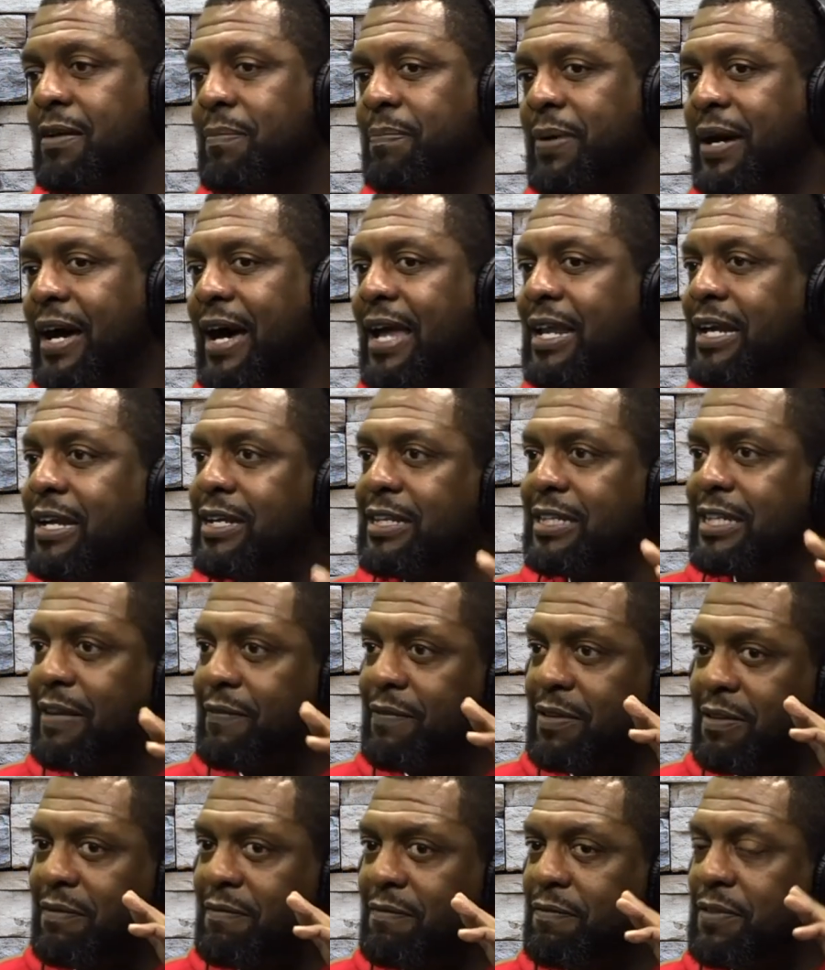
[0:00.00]
But I couldn't
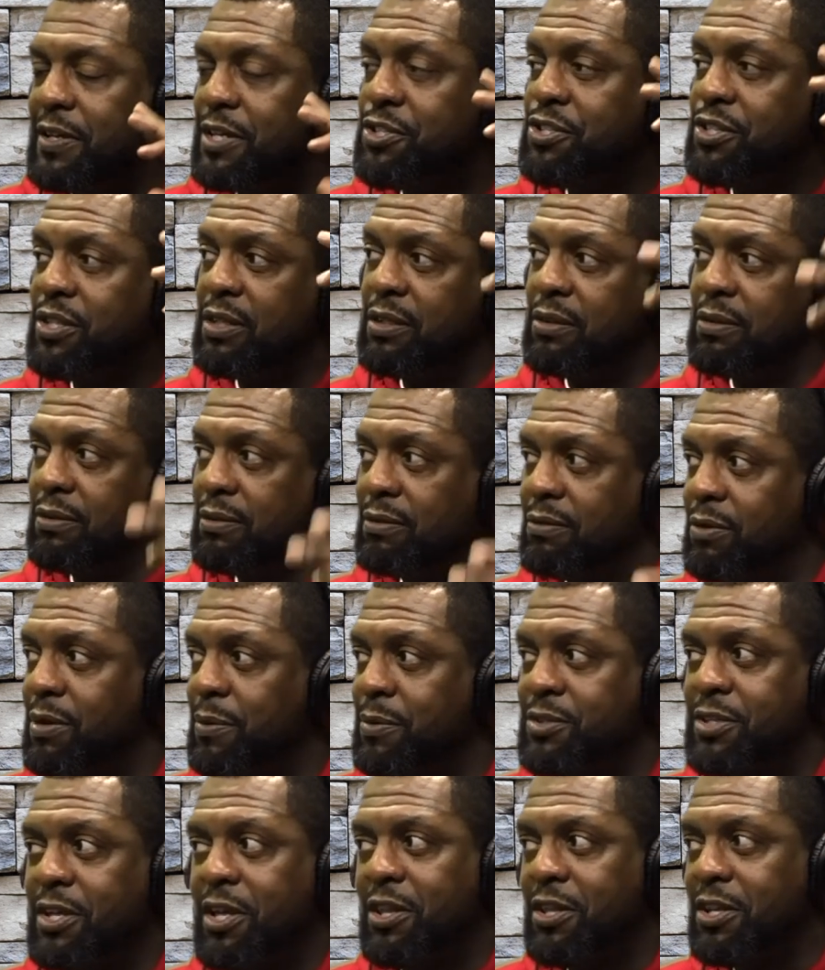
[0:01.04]
even envision what it
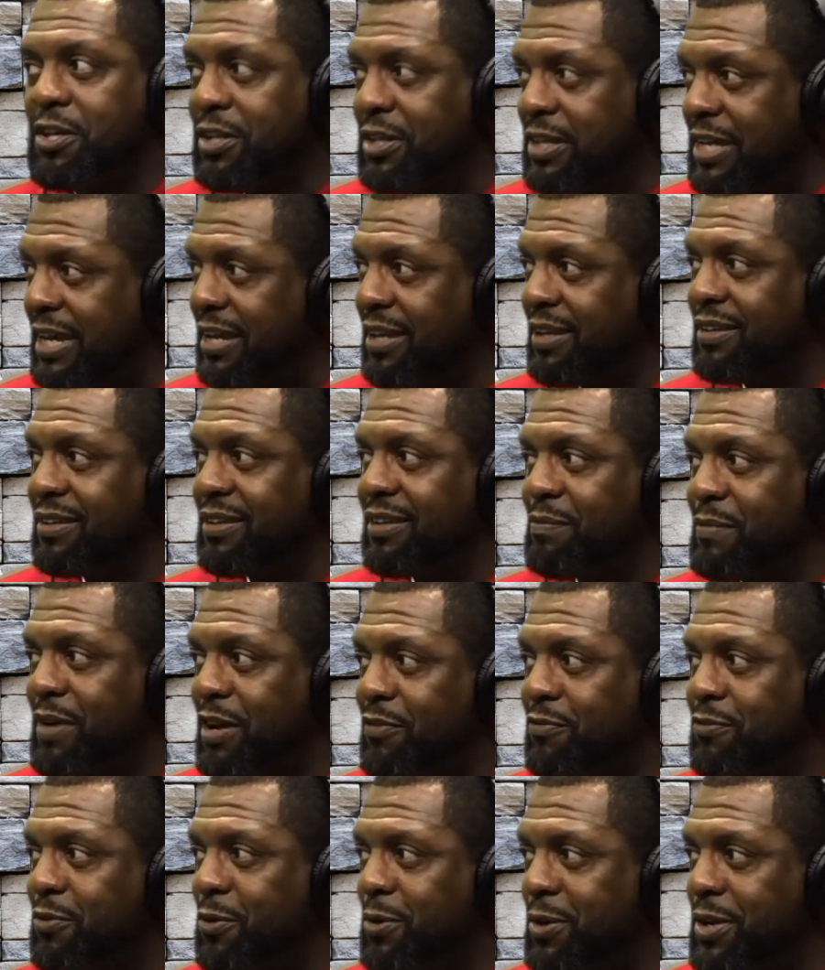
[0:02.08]
was going to look like in my
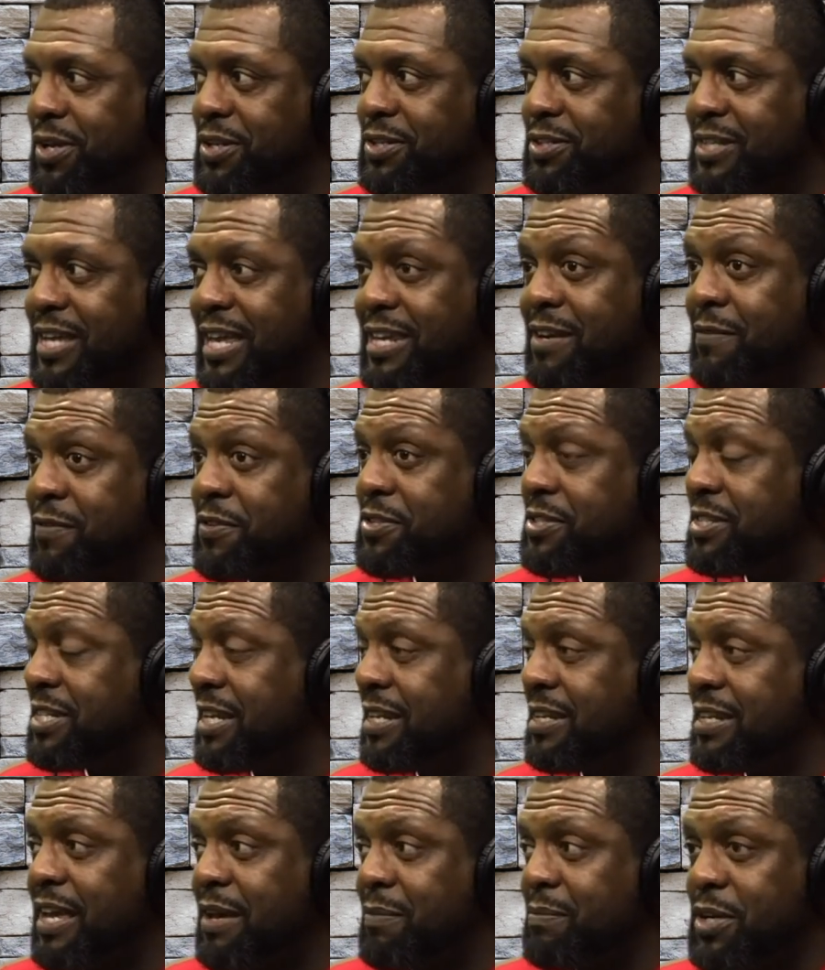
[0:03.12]
40s, because I never
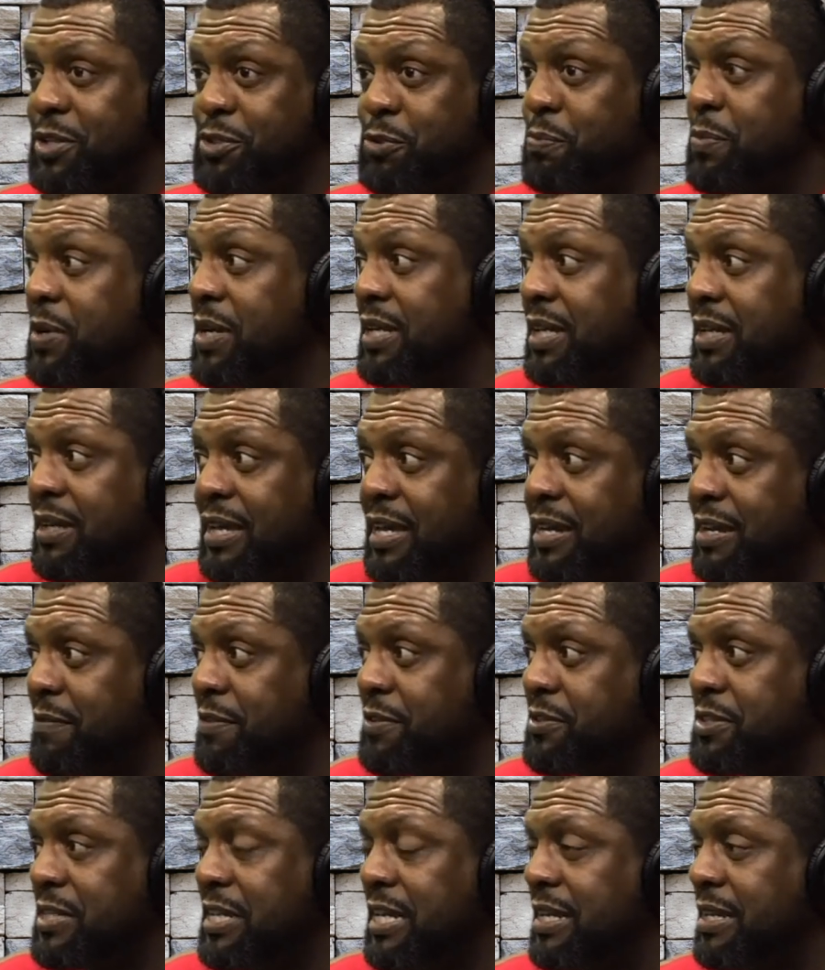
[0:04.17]
seen that much money. I never
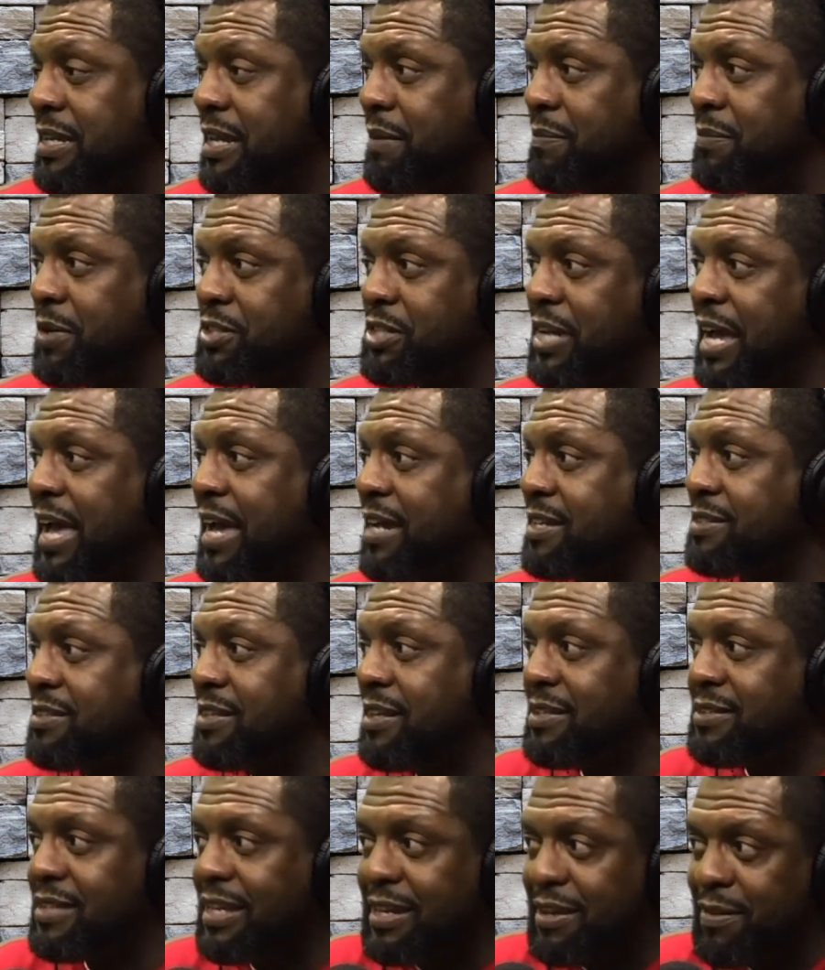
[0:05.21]
seen that much
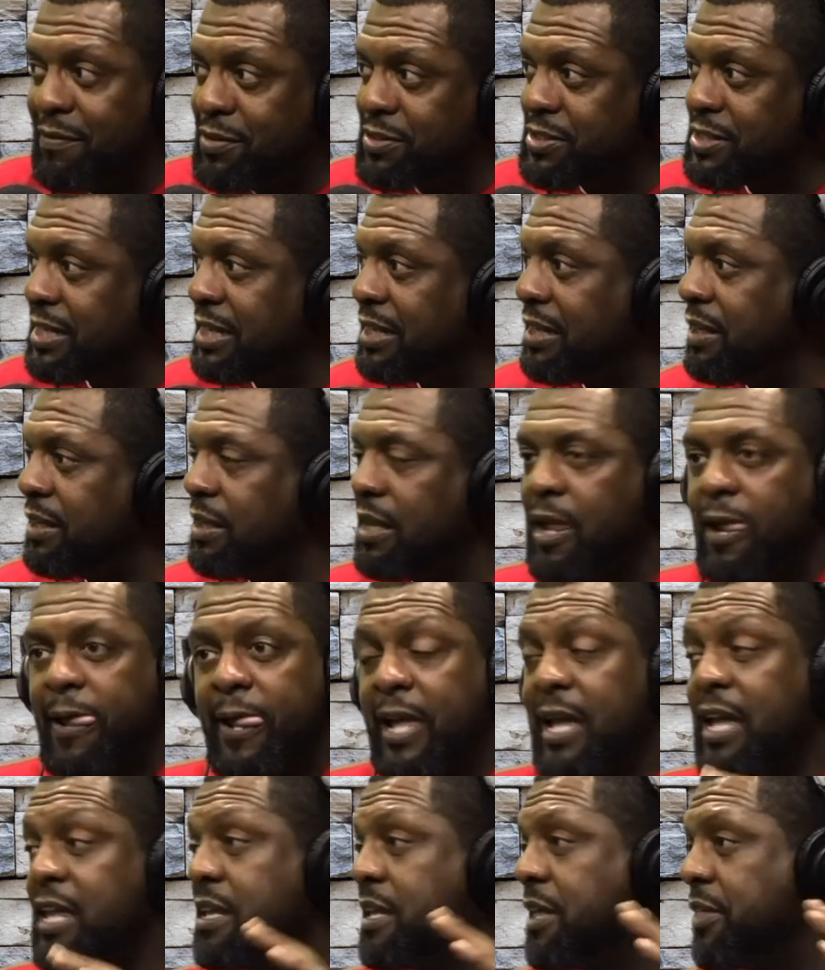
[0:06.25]
access. I never seen
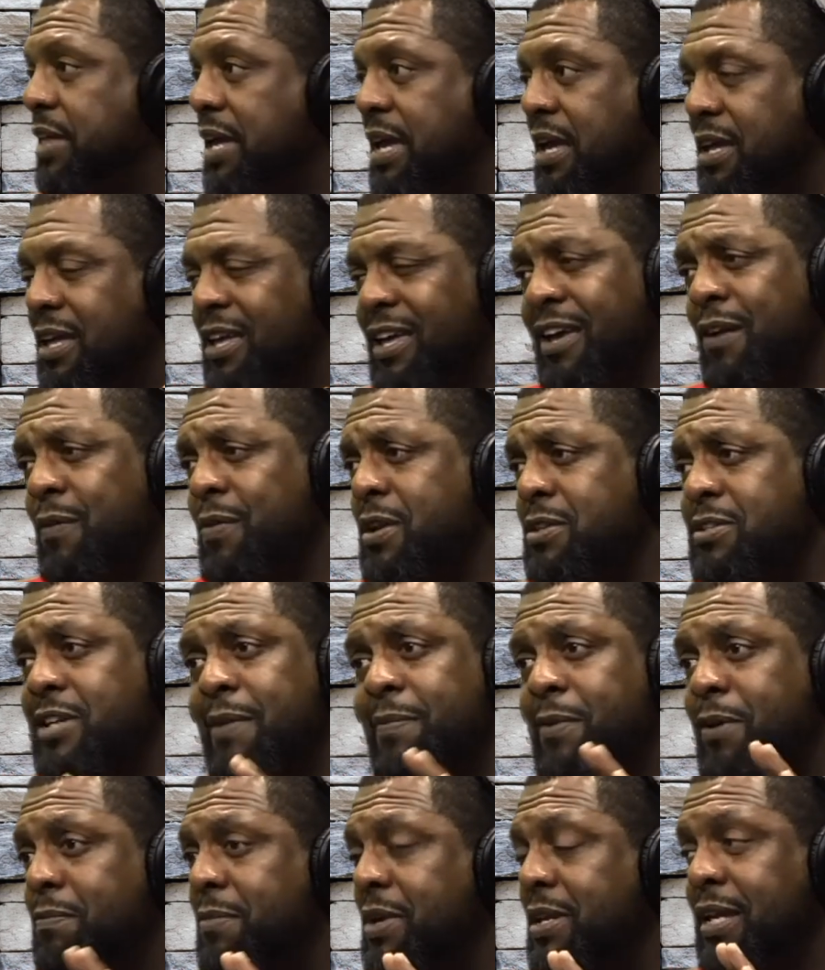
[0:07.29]
any of that. And we don't talk
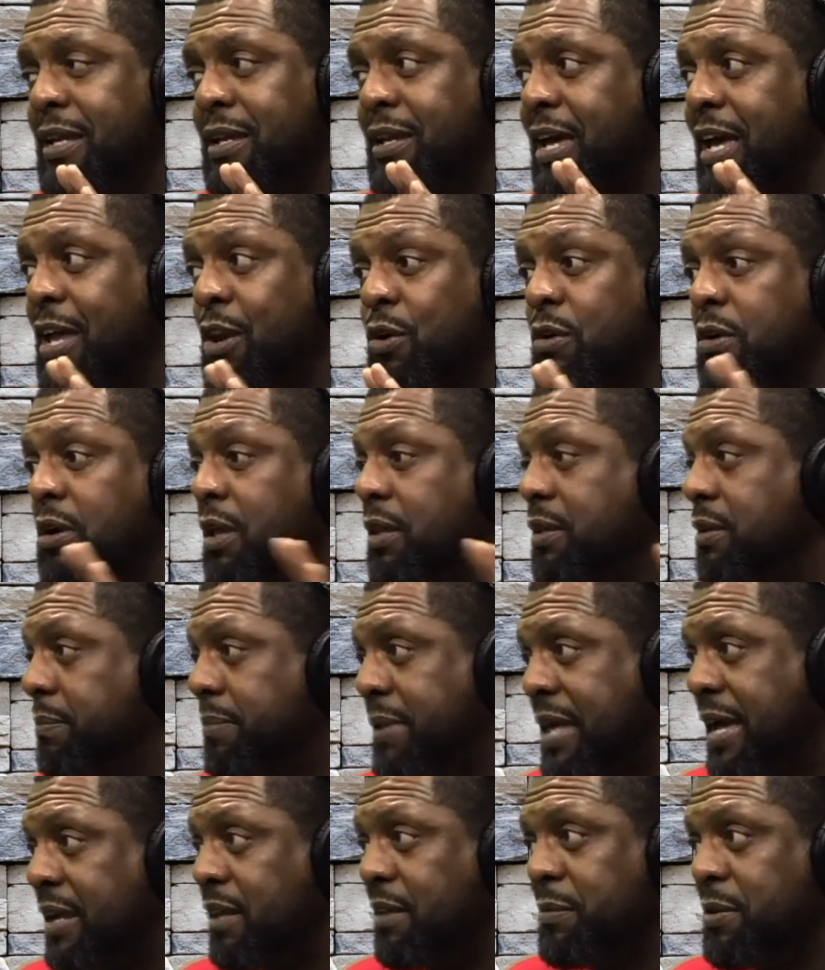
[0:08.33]
about money at all in the
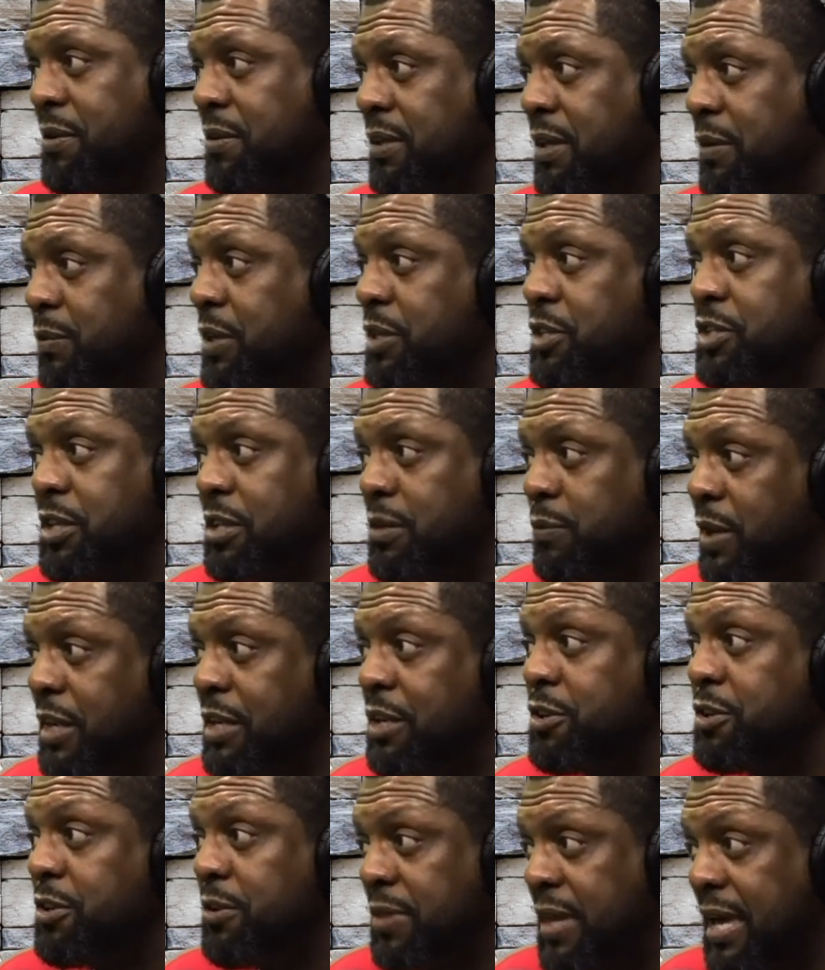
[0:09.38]
Black community. We
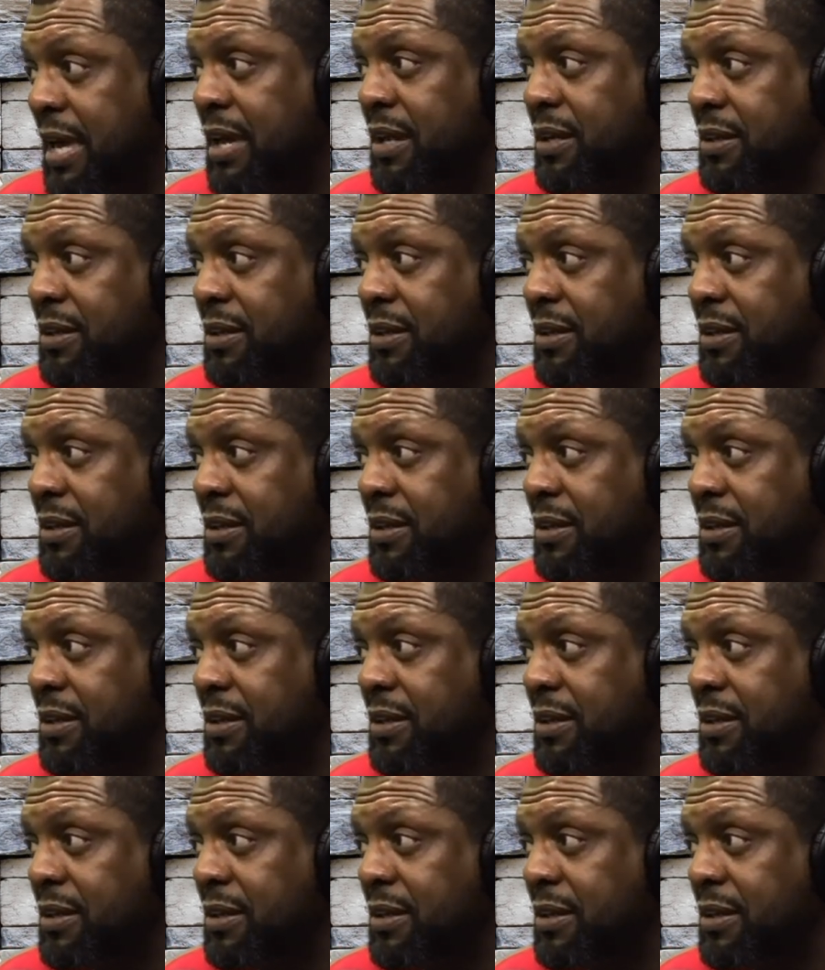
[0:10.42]
do that.